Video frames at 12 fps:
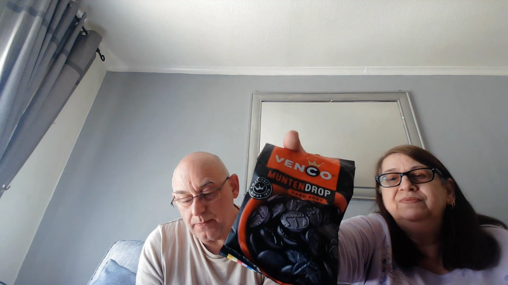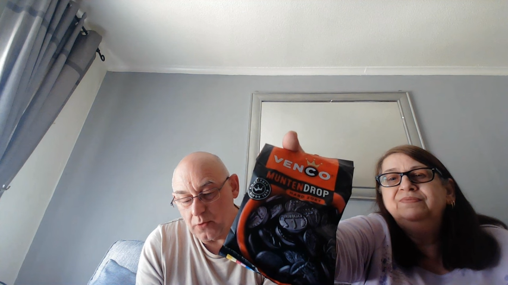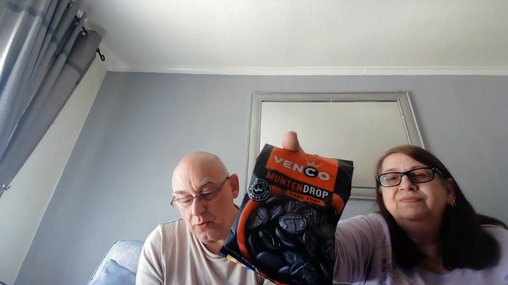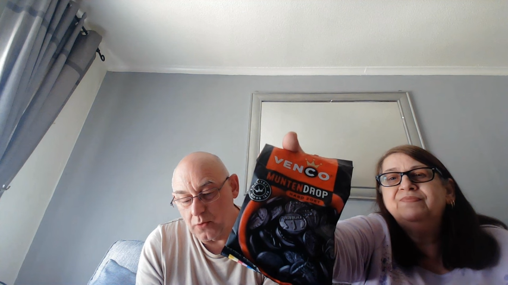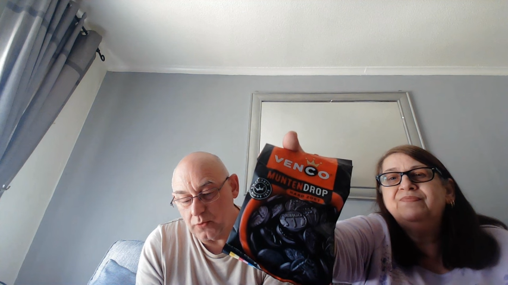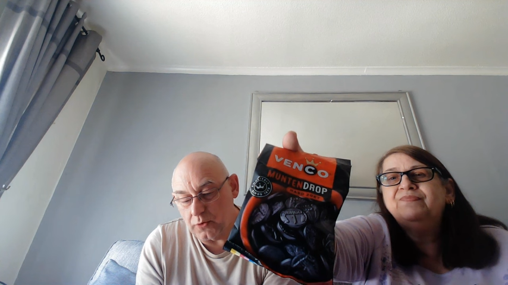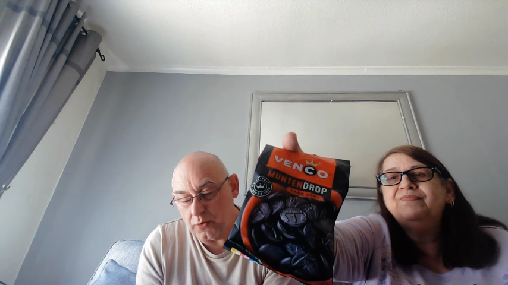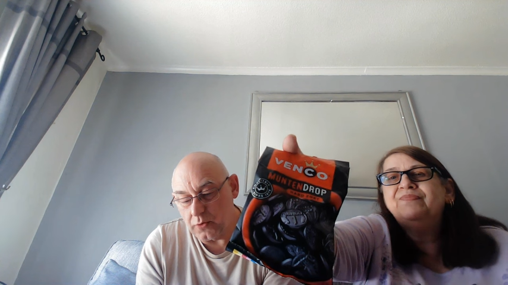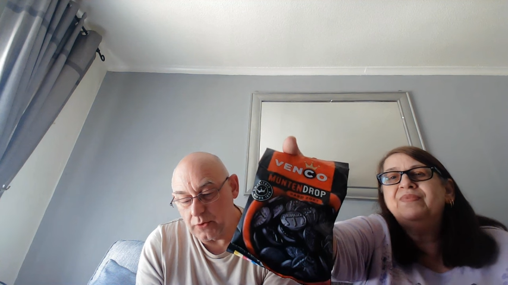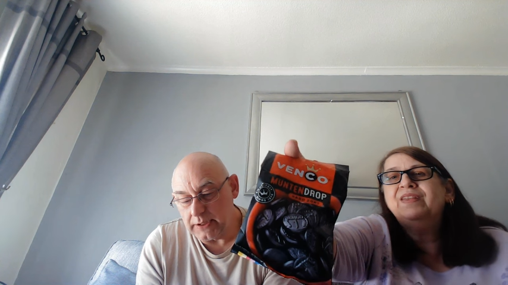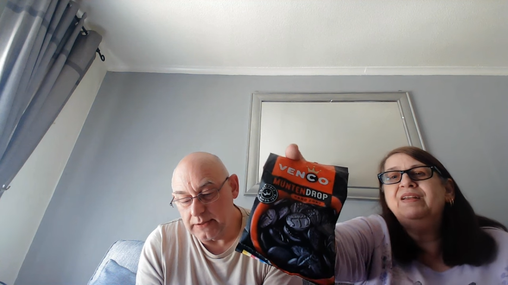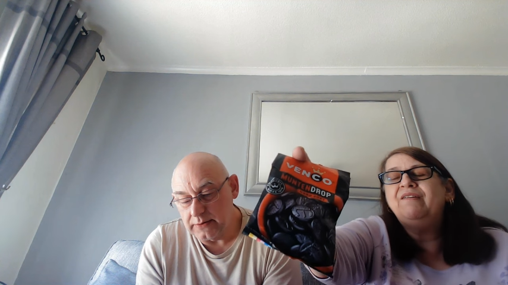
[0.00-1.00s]
Speaker 1: or
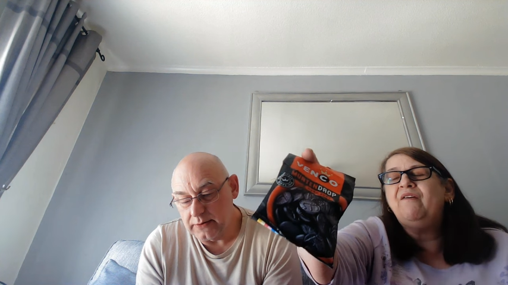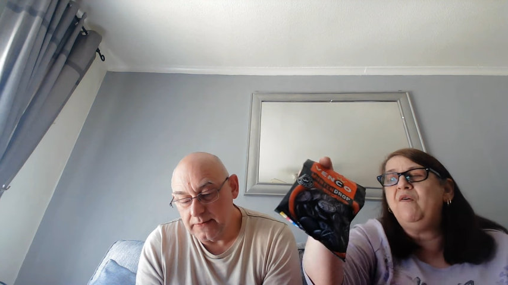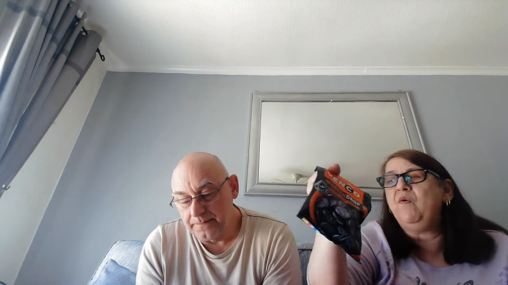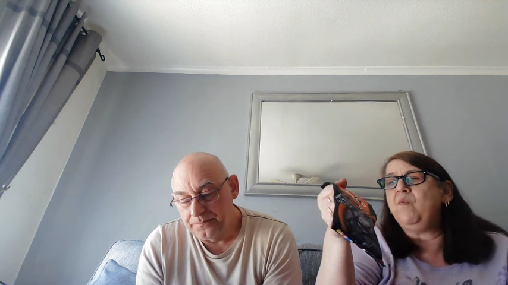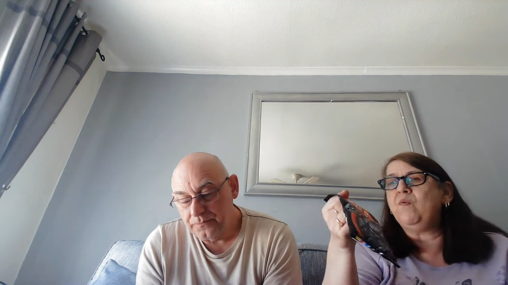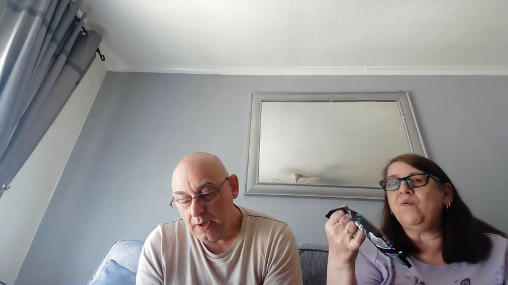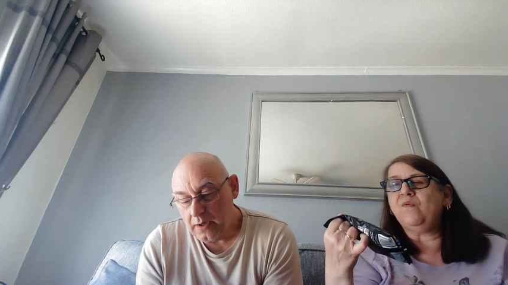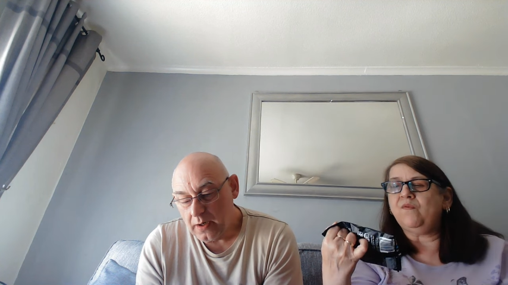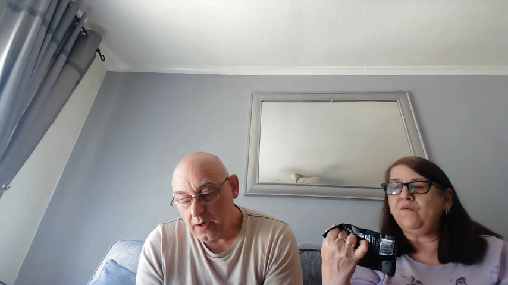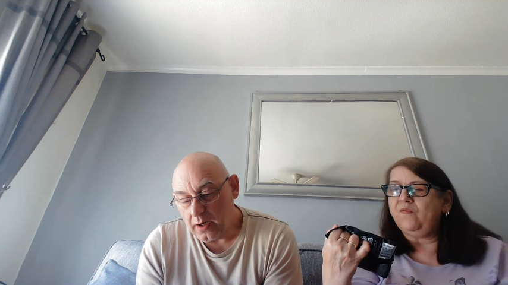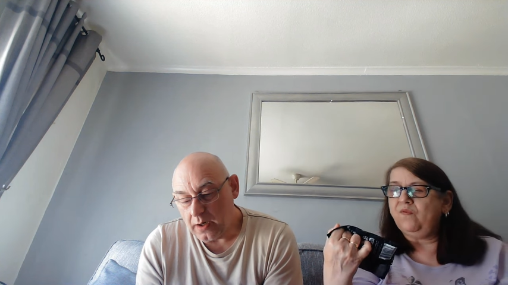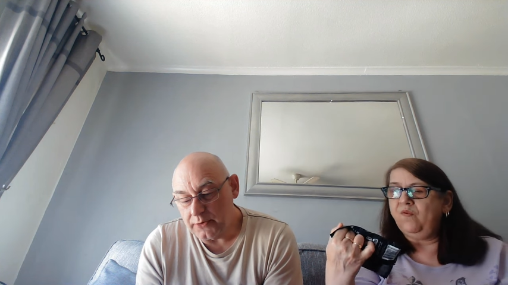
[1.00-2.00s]
coins
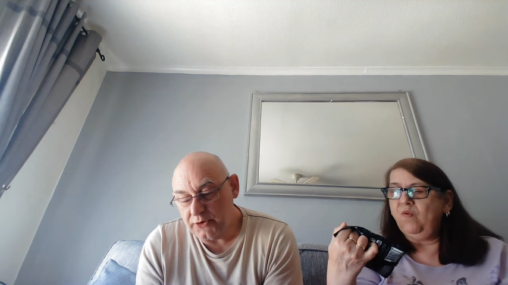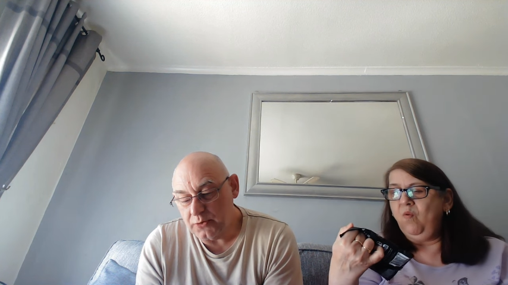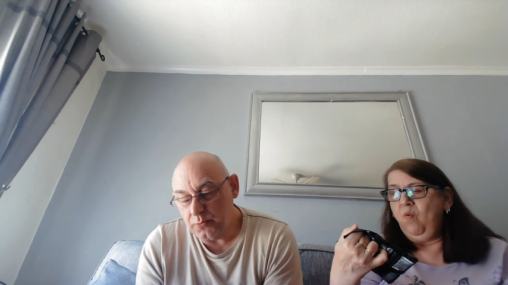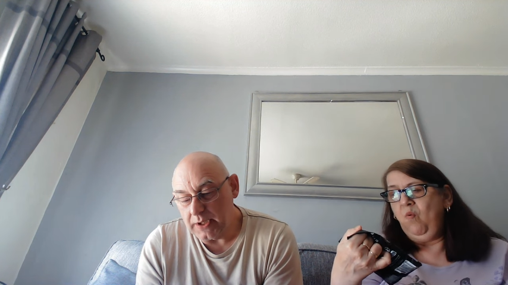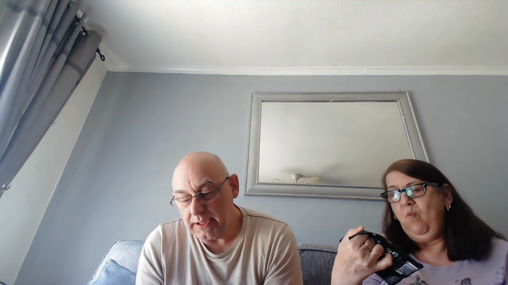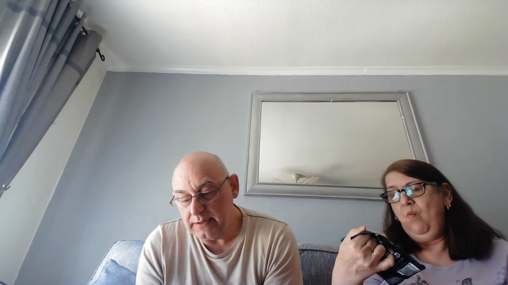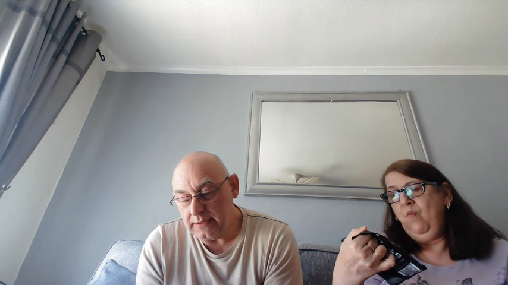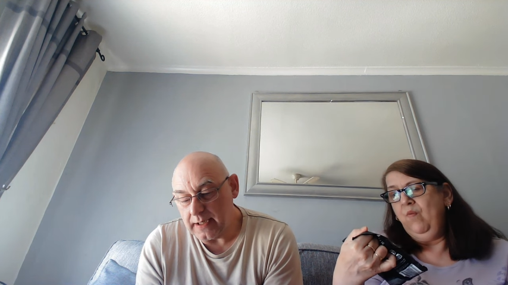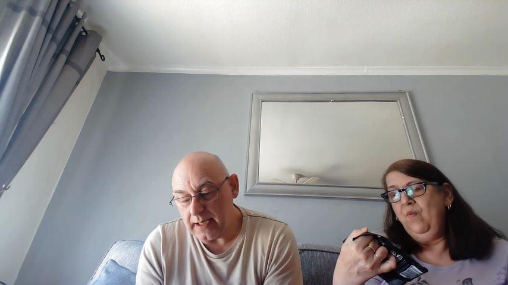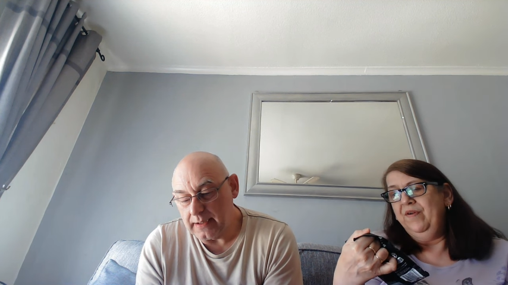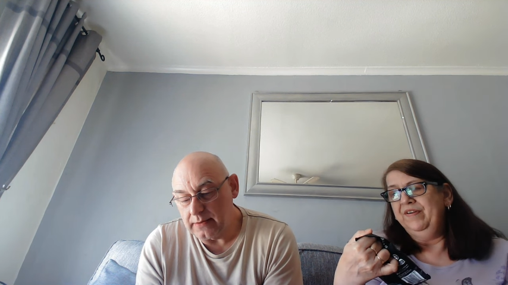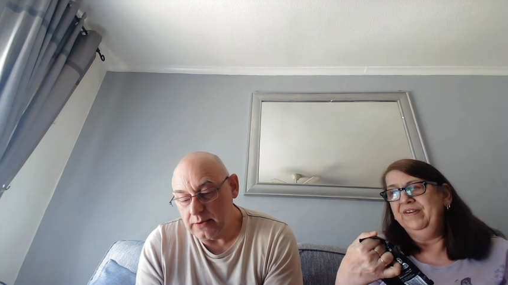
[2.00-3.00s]
are sweet
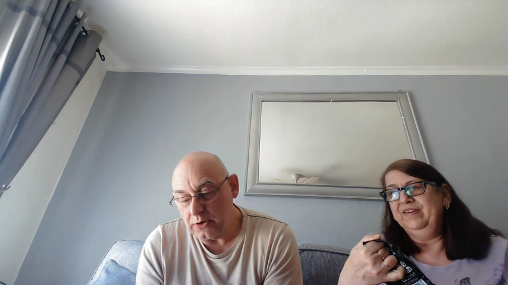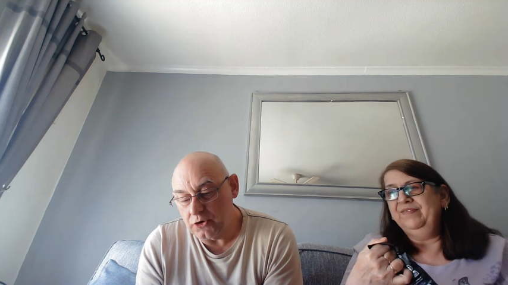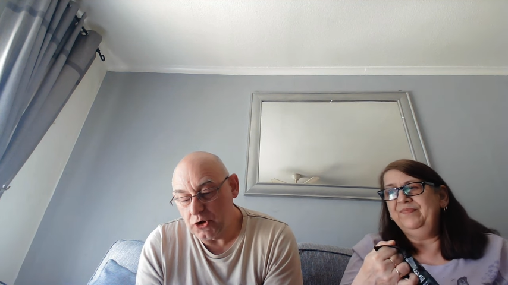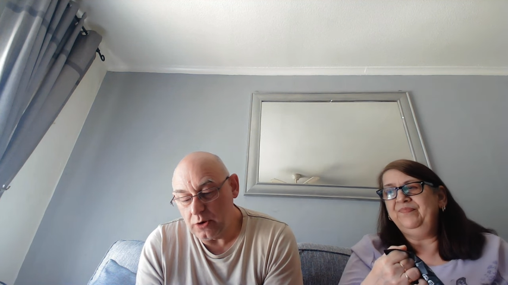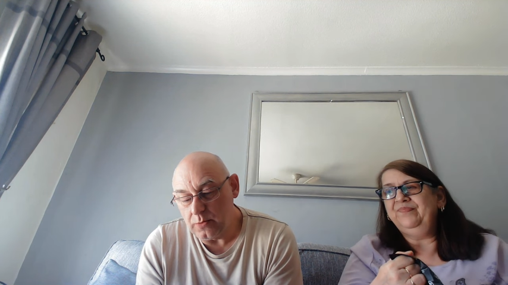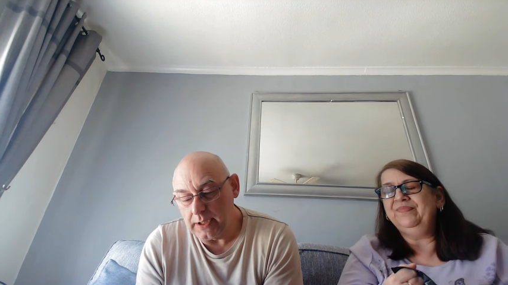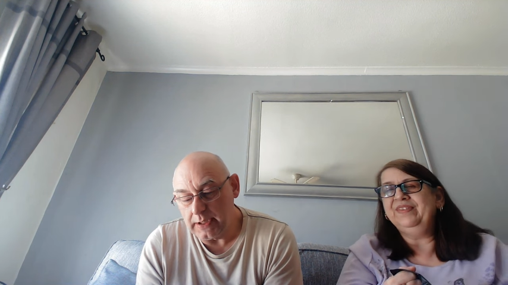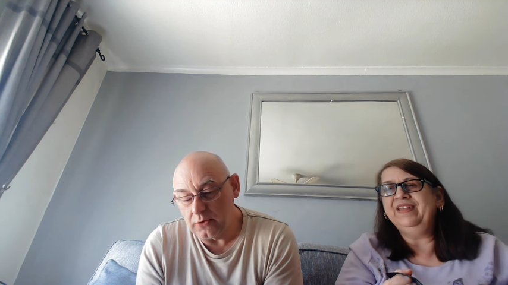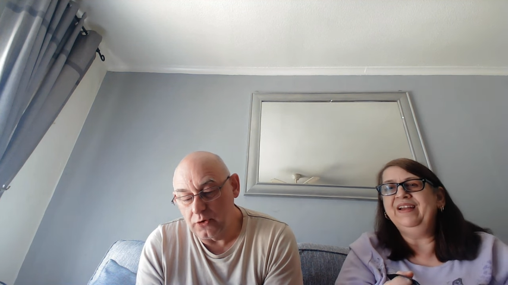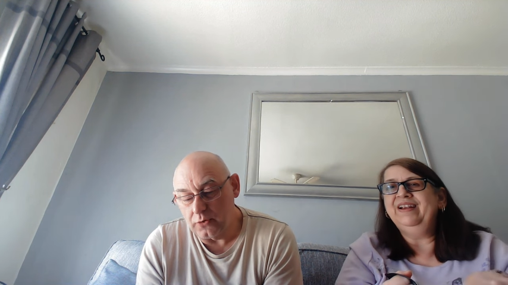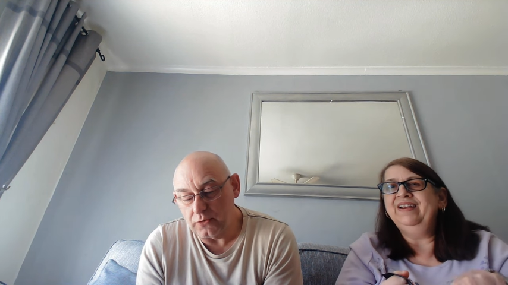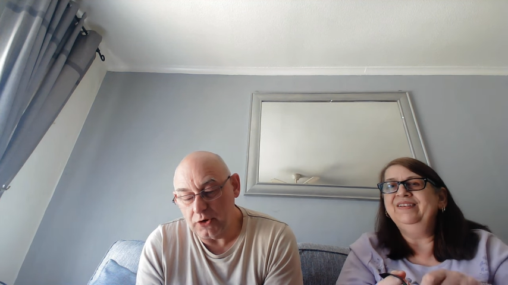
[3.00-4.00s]
and chewy
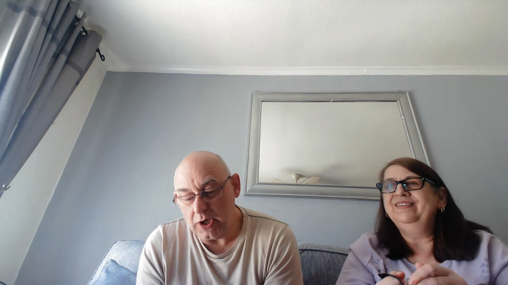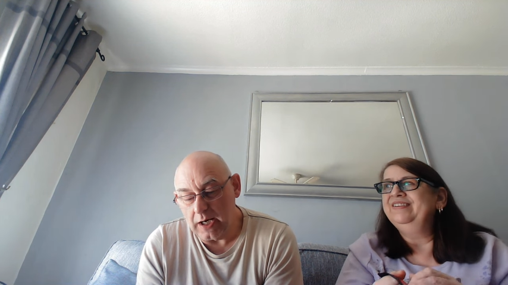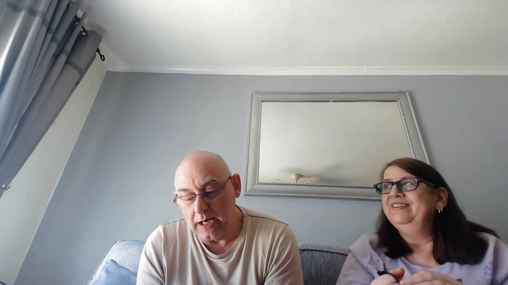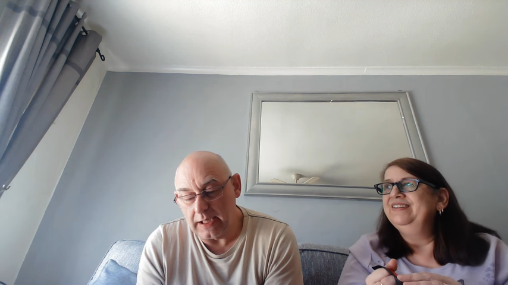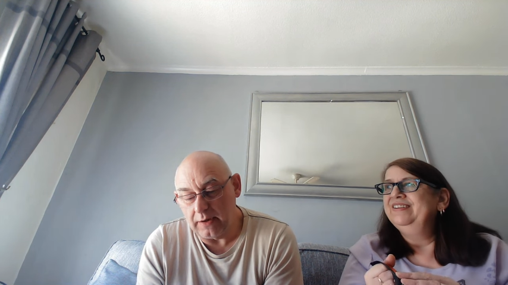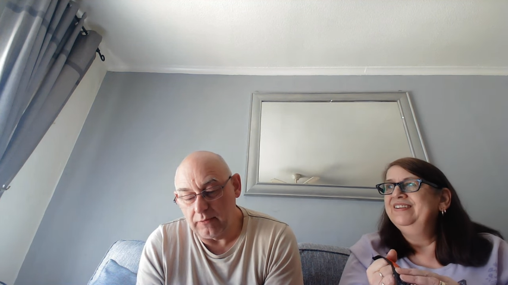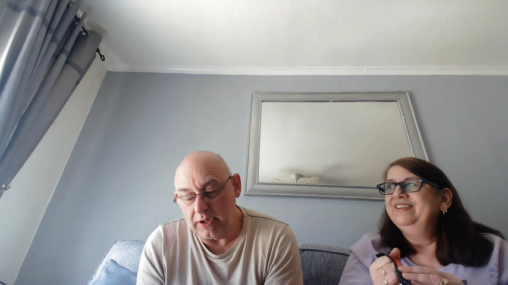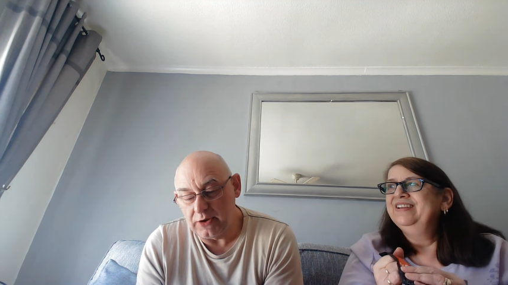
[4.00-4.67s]
Dutch licorice.